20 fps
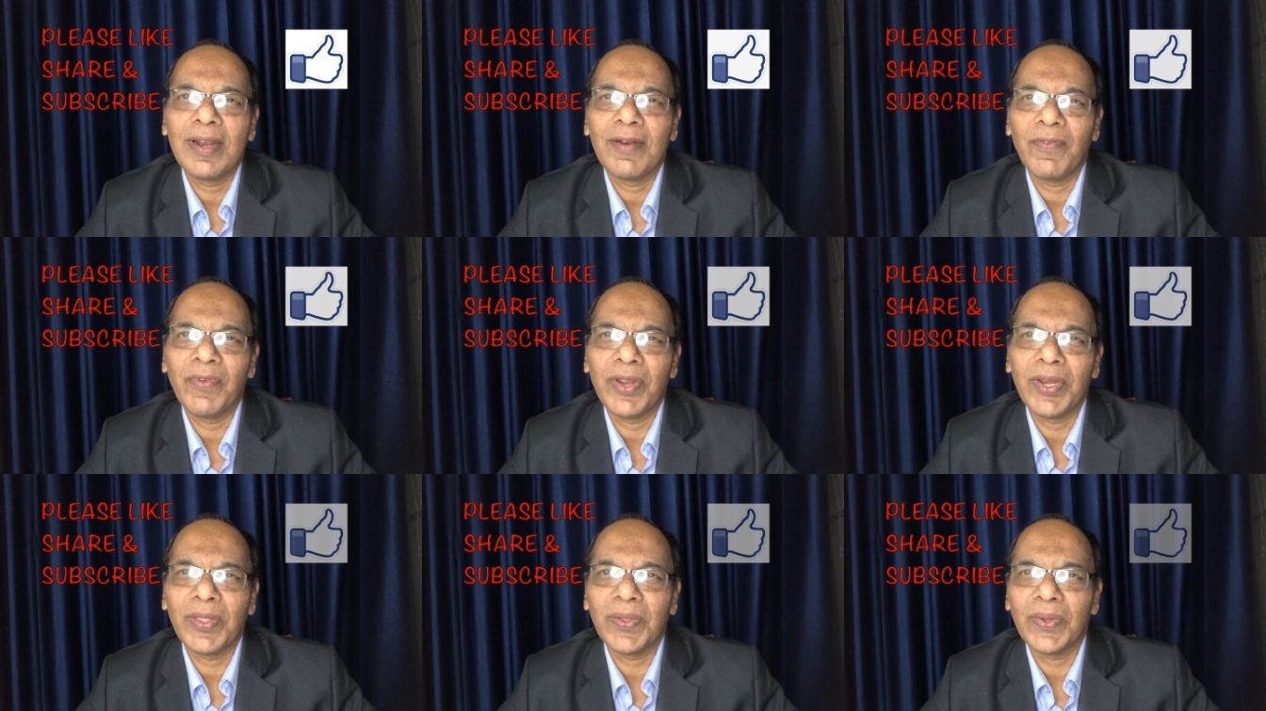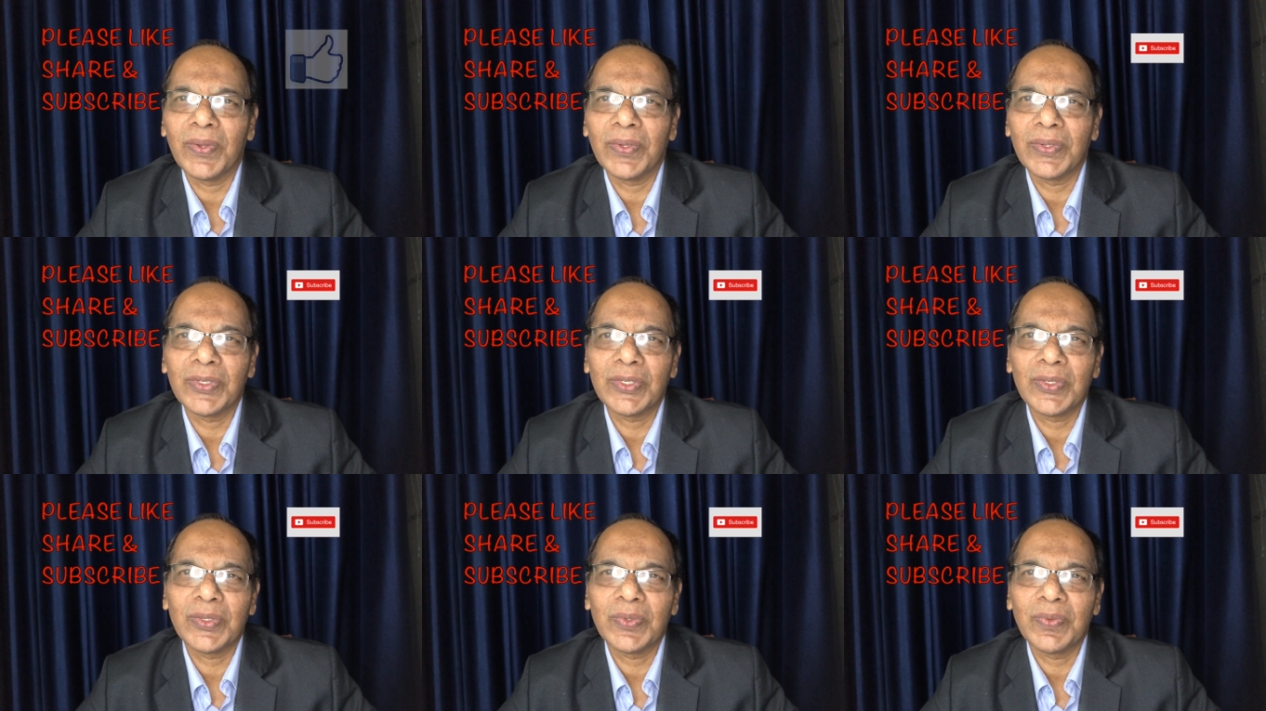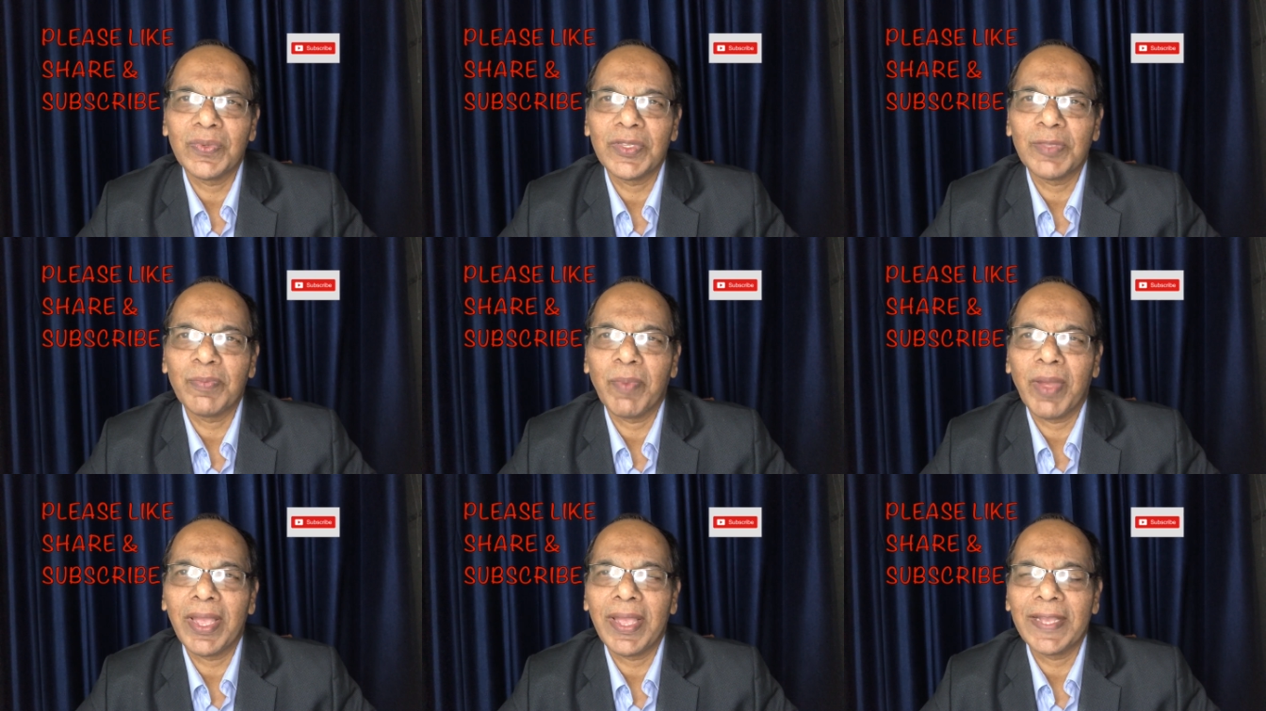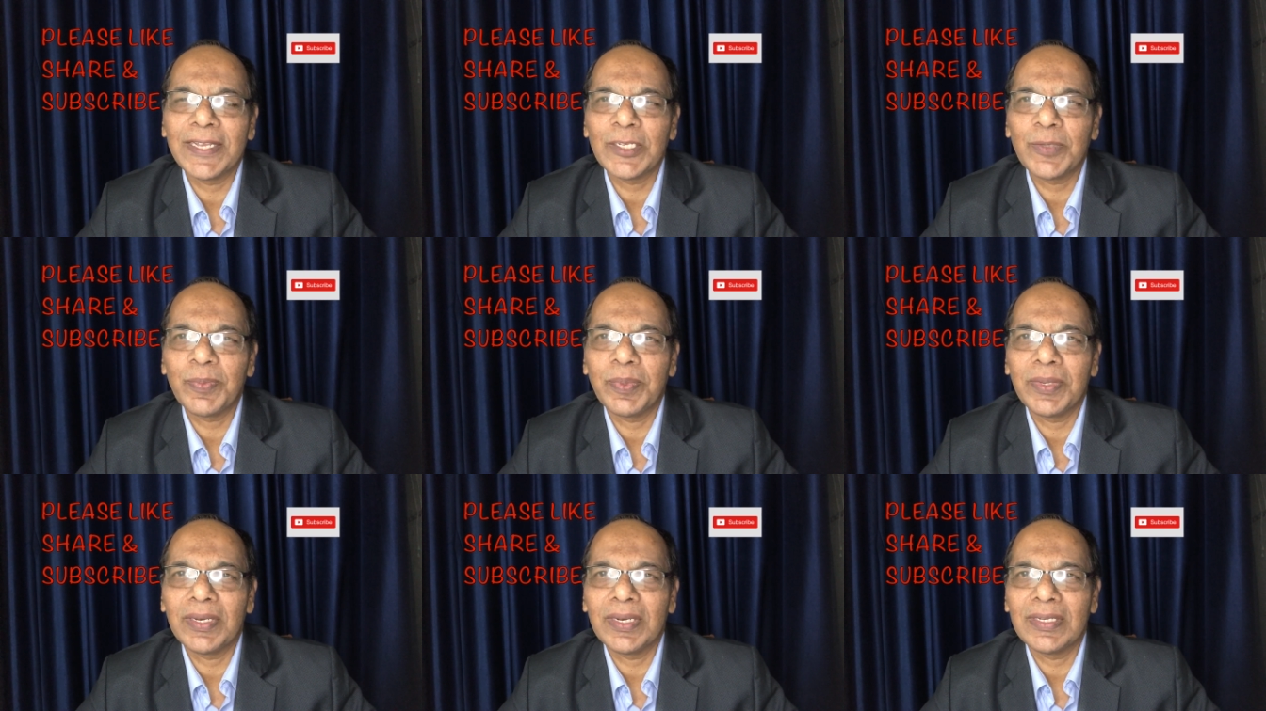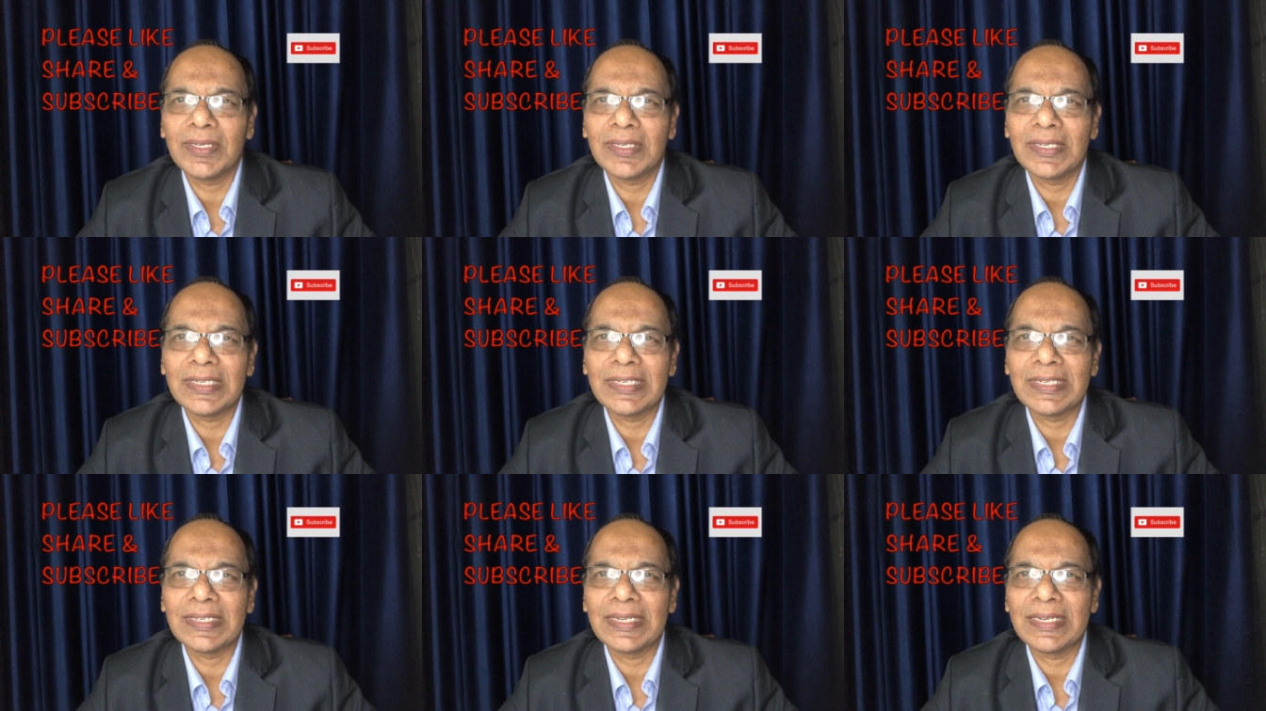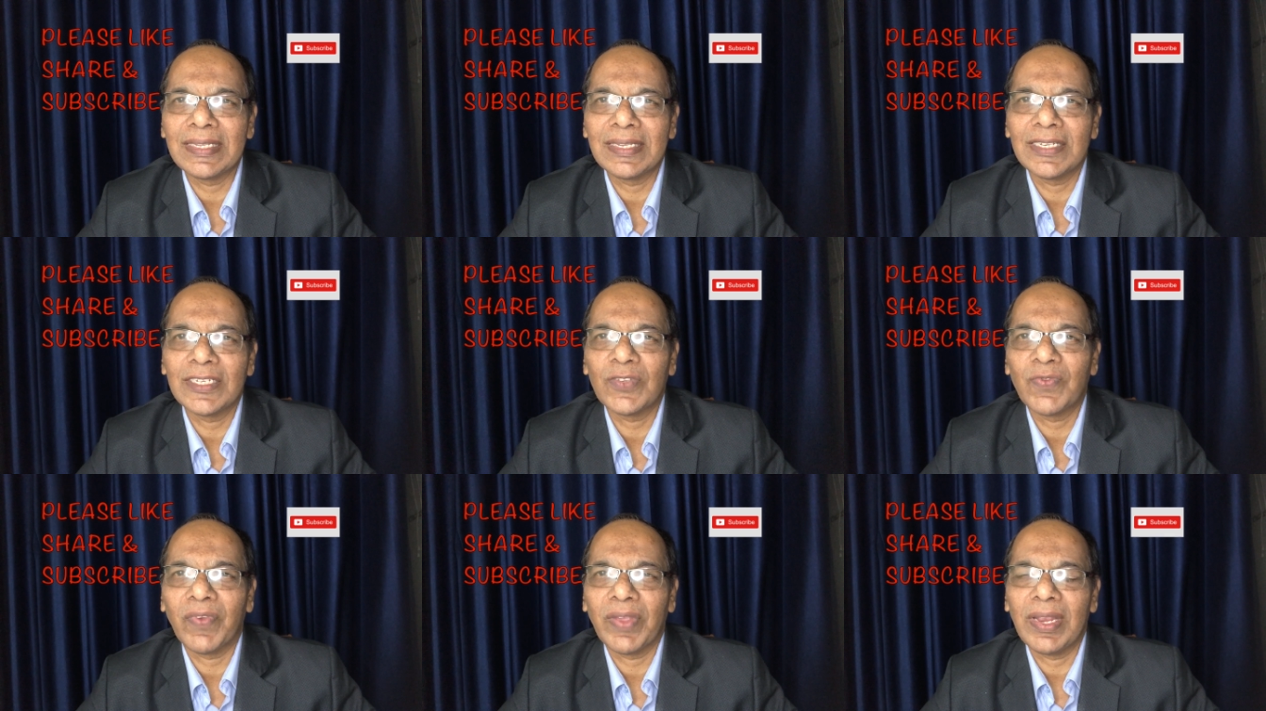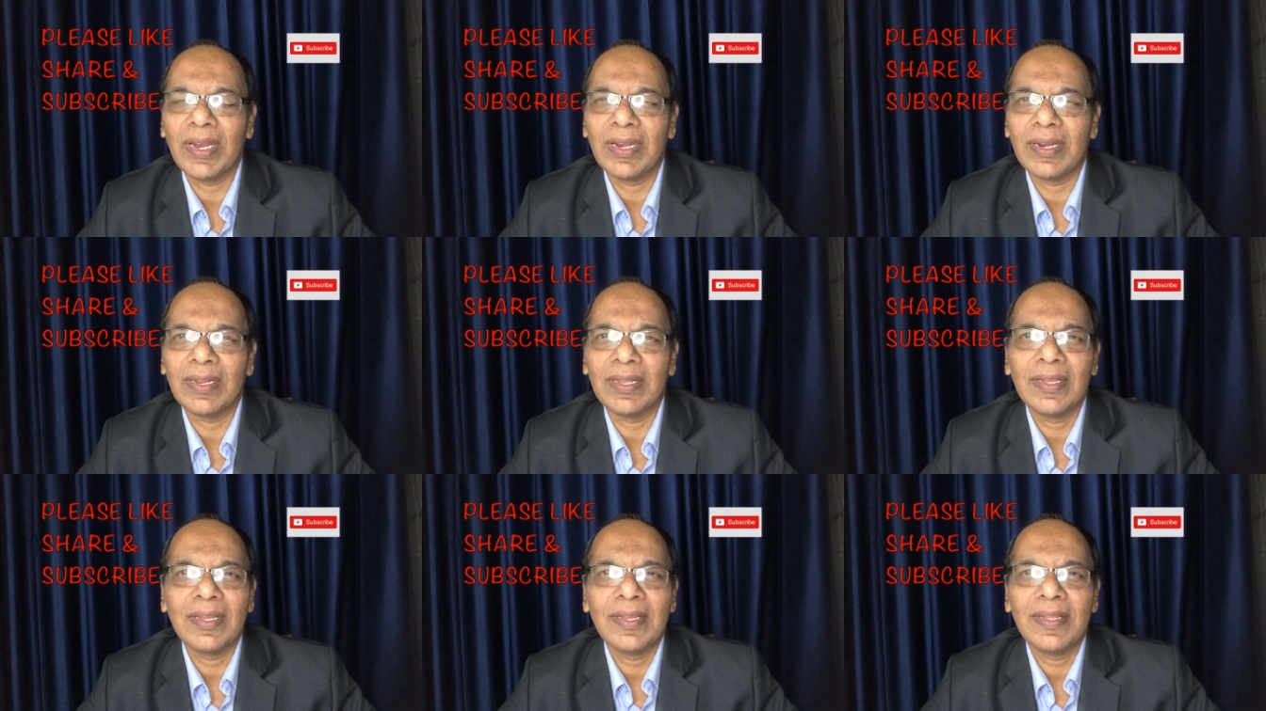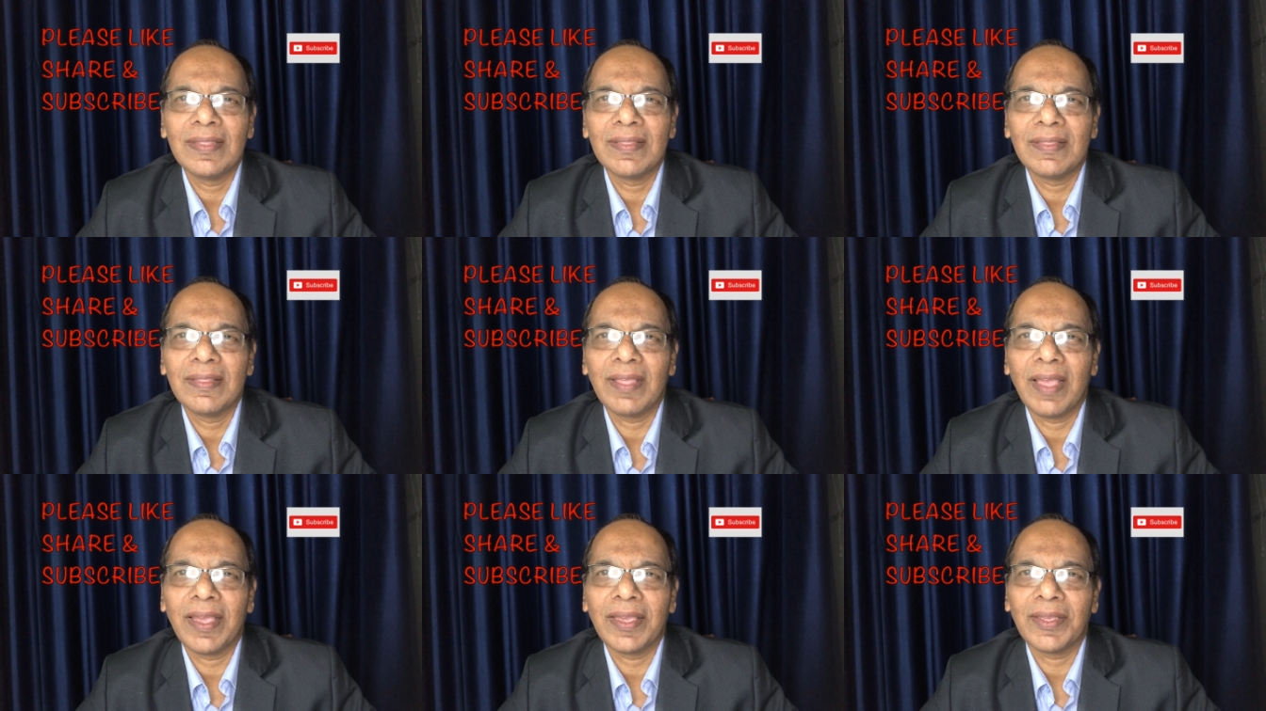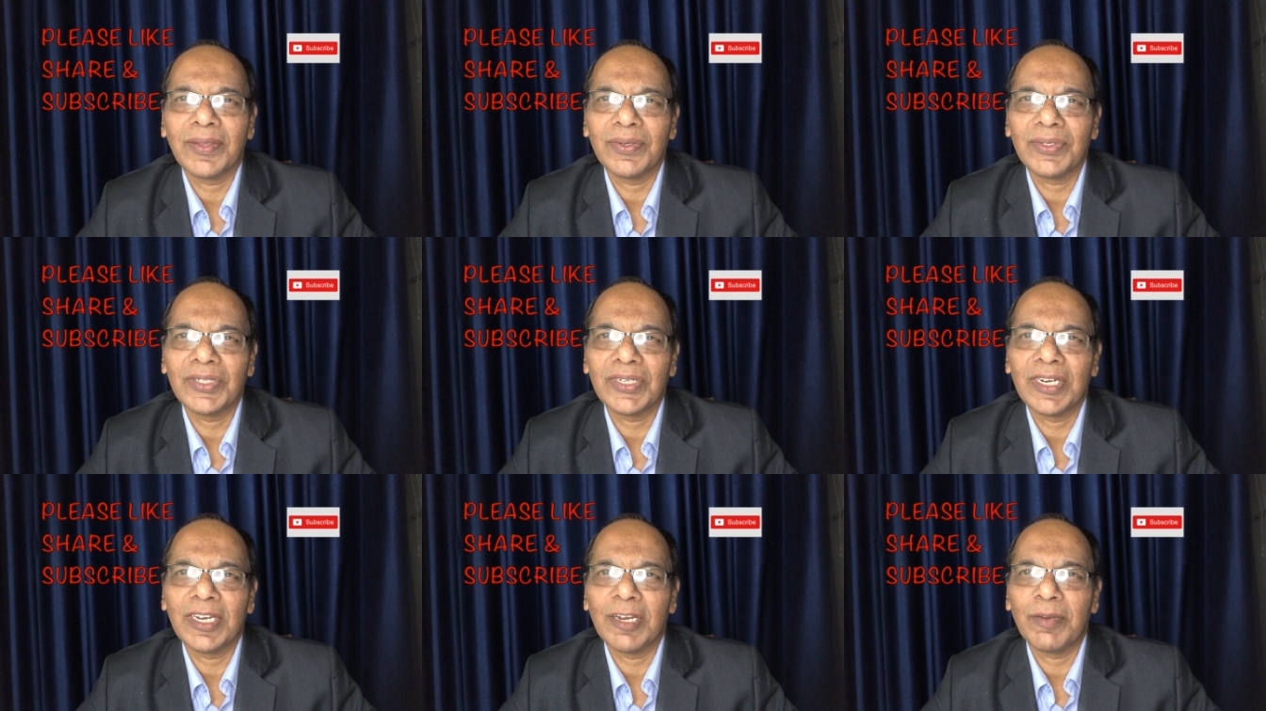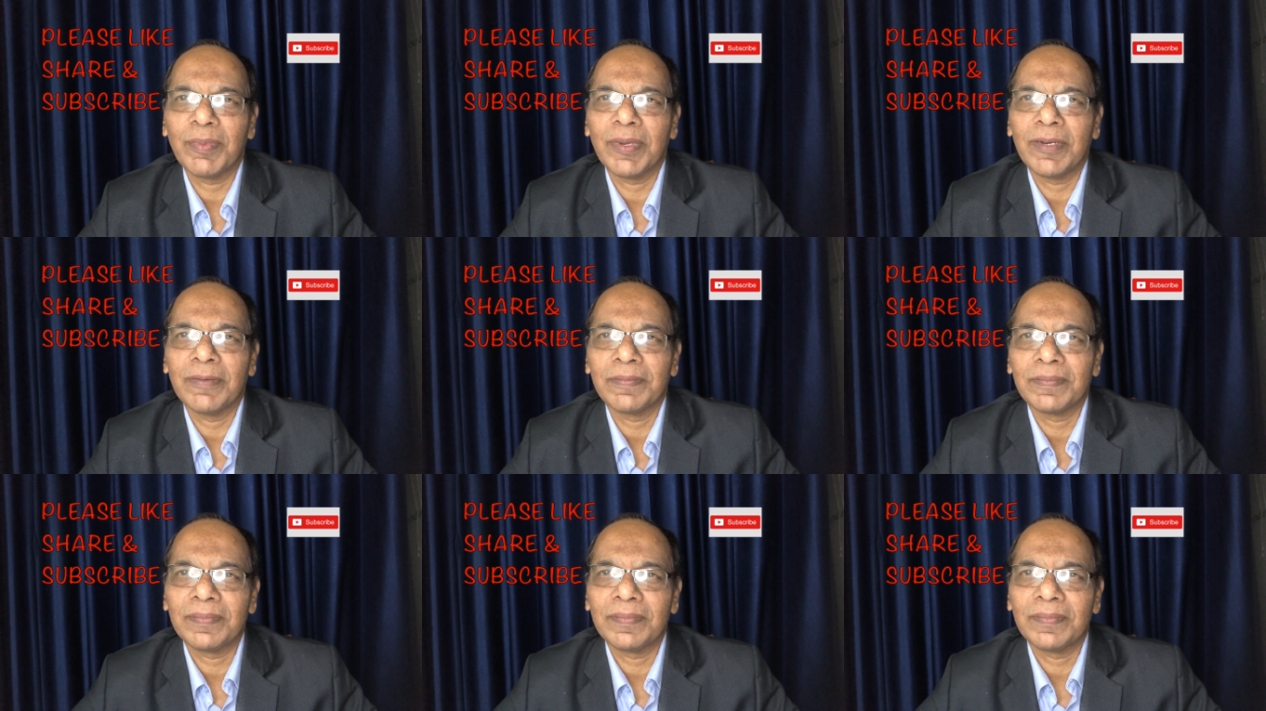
videos with my experience in this field. Thank you, gentlemen.